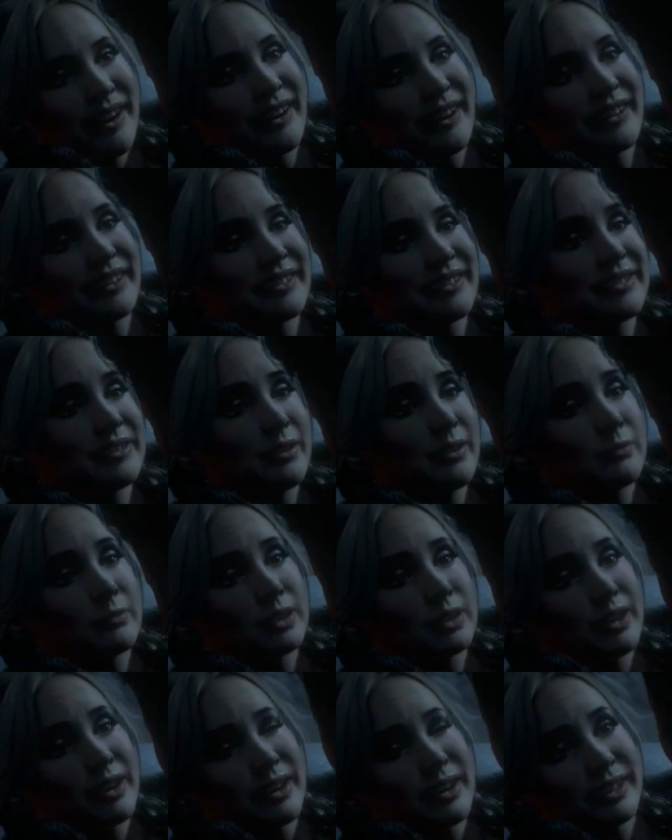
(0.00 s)
my. So are
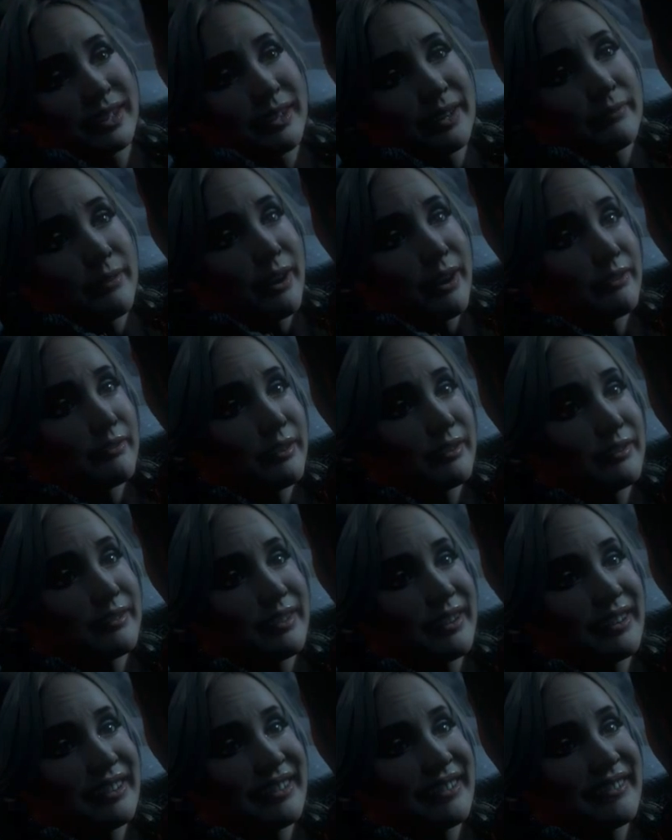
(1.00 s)
we calling it my
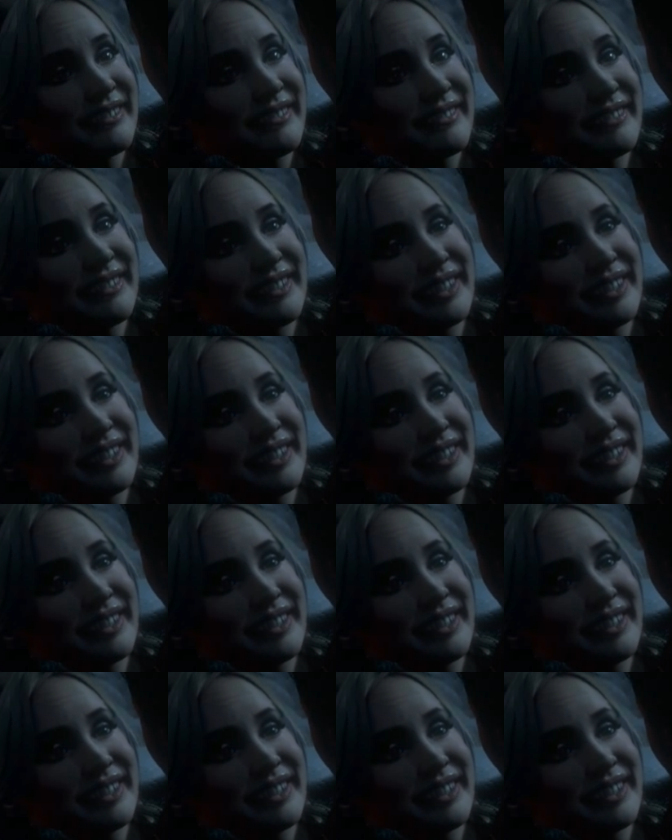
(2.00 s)
favor then?